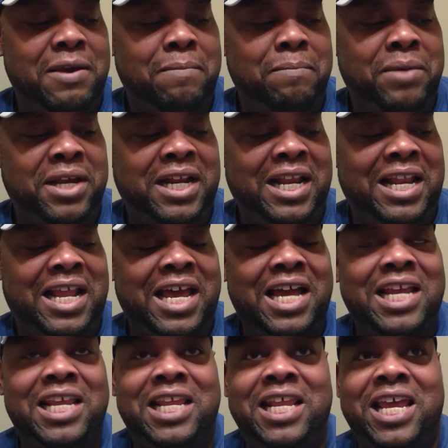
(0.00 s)
But a
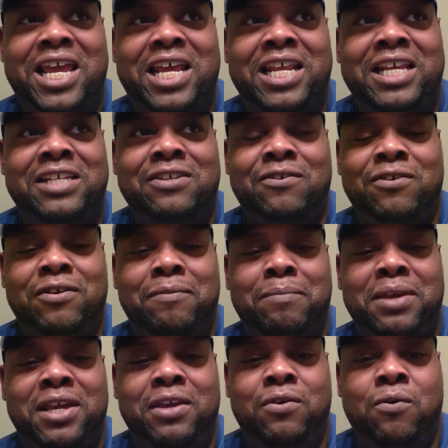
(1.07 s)
lot of that is going to
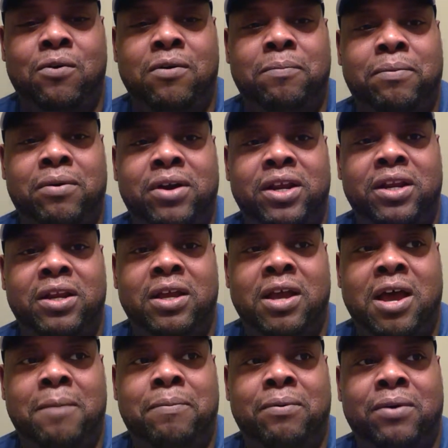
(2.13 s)
be corporate
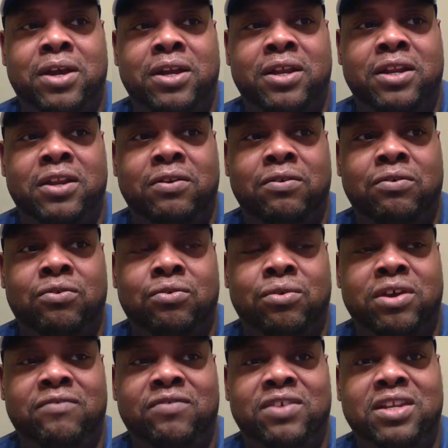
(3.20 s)
operated and
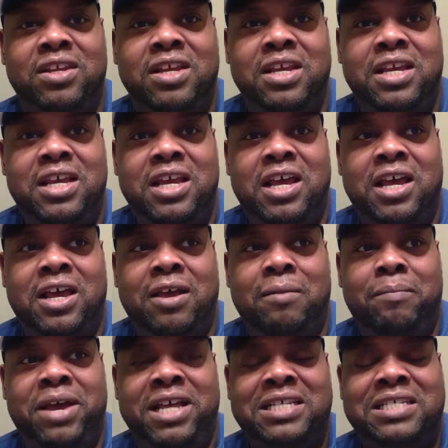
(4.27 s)
driven
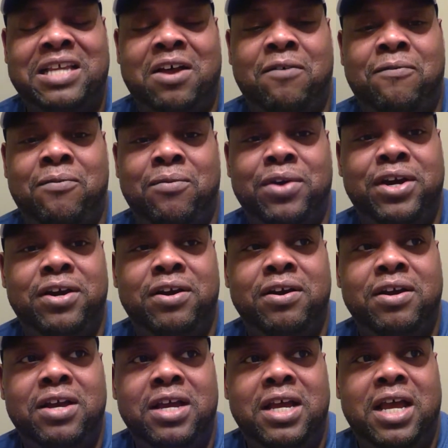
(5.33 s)
by
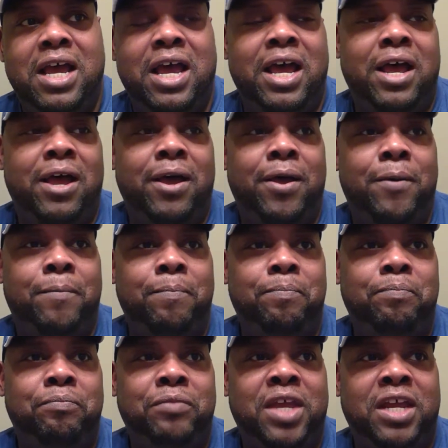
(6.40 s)
software.
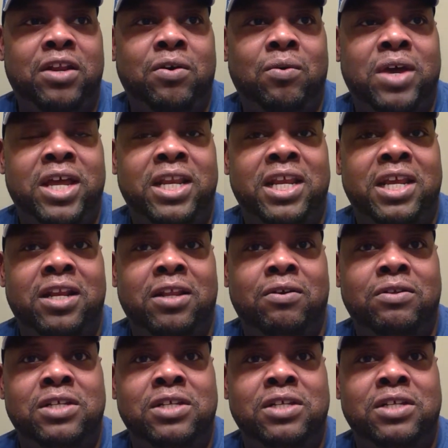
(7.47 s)
I know I did a little